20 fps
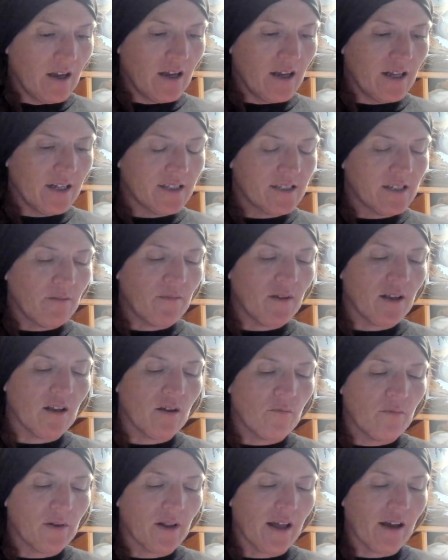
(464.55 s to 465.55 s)
It's something
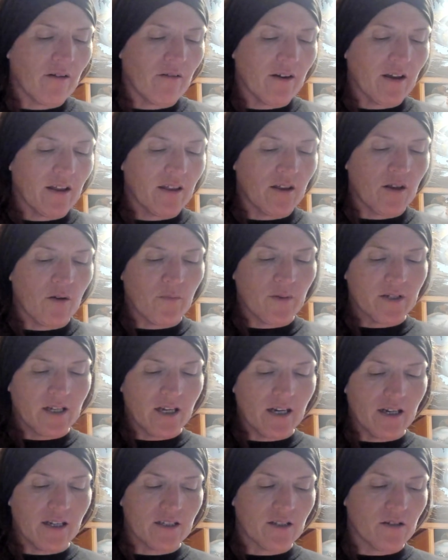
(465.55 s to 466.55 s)
you play with. You
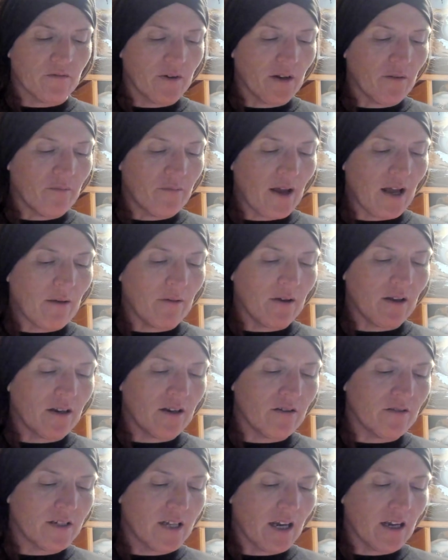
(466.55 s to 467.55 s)
pretend it's a real baby and
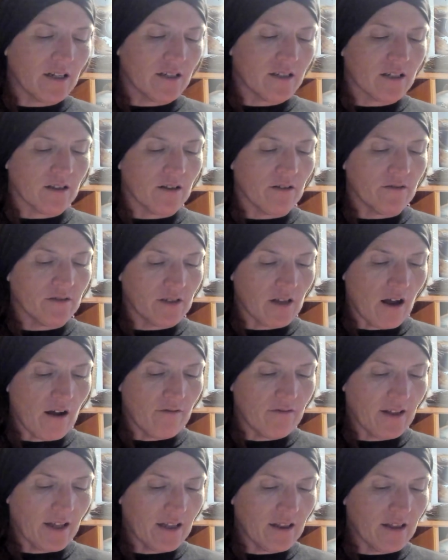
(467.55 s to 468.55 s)
you take its clothes
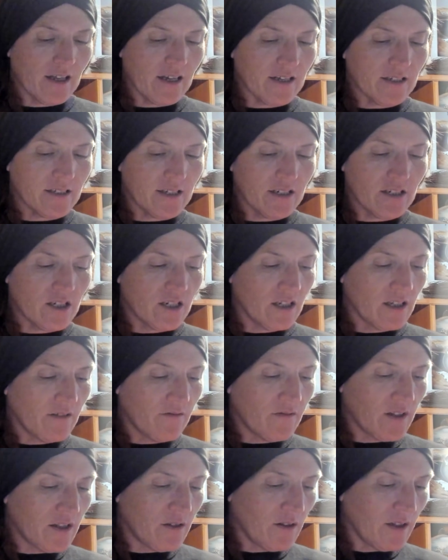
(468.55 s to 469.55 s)
off like this. And she
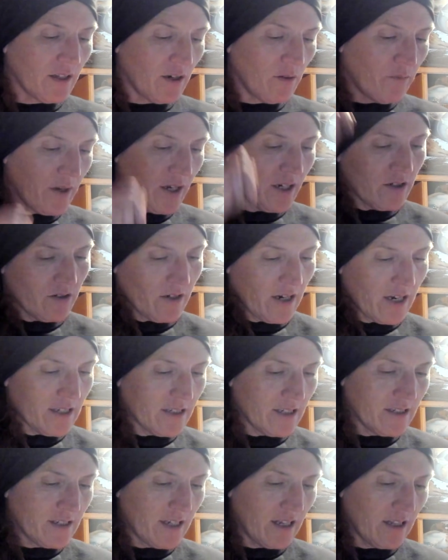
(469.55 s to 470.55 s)
lifted the little pink
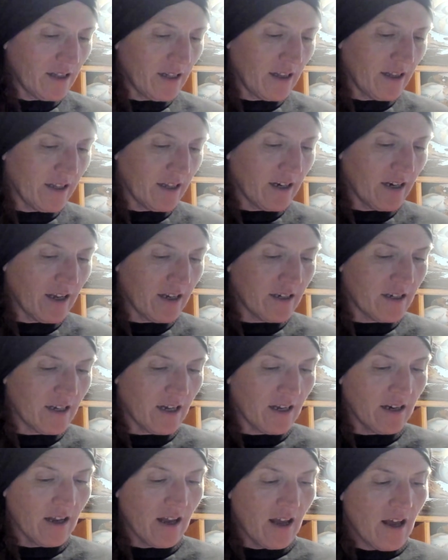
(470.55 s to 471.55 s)
dress as Aunt Lillian had
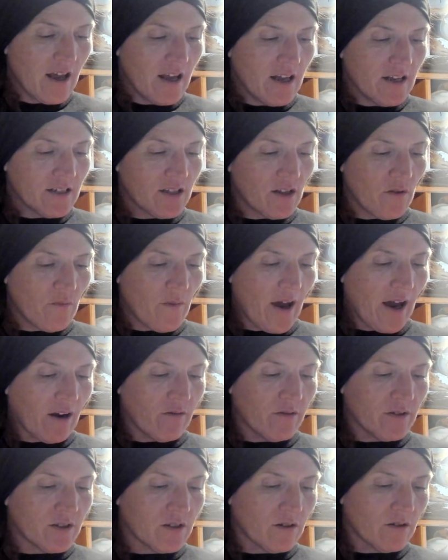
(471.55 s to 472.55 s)
done so the
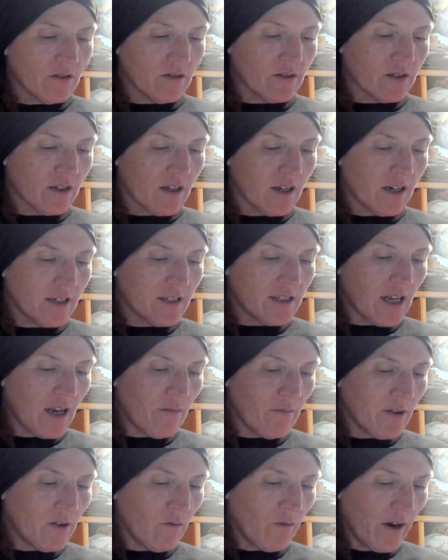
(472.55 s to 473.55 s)
backwoods girls could
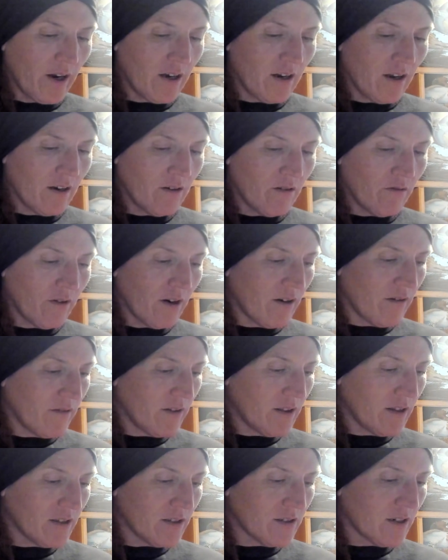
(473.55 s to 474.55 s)
examine the white underwear
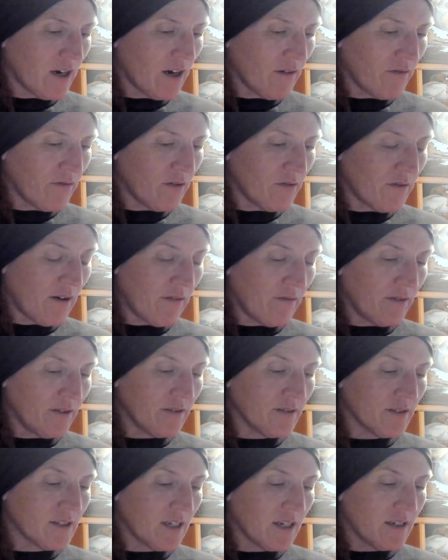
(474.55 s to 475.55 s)
with its careful
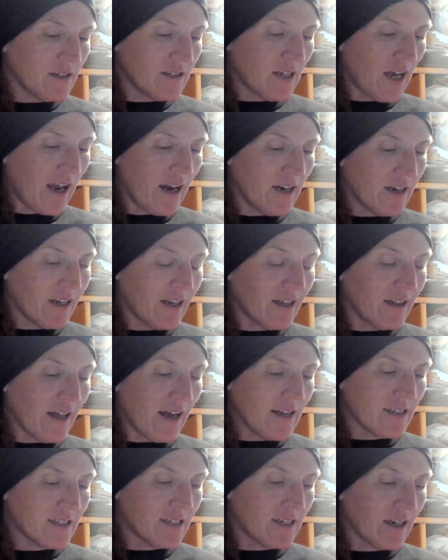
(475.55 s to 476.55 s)
ruffles and tight
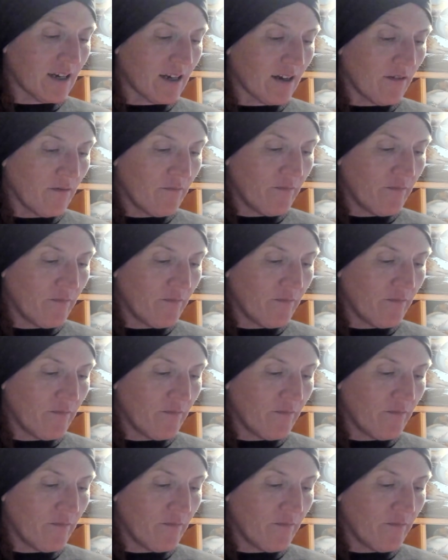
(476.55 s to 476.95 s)
elastic.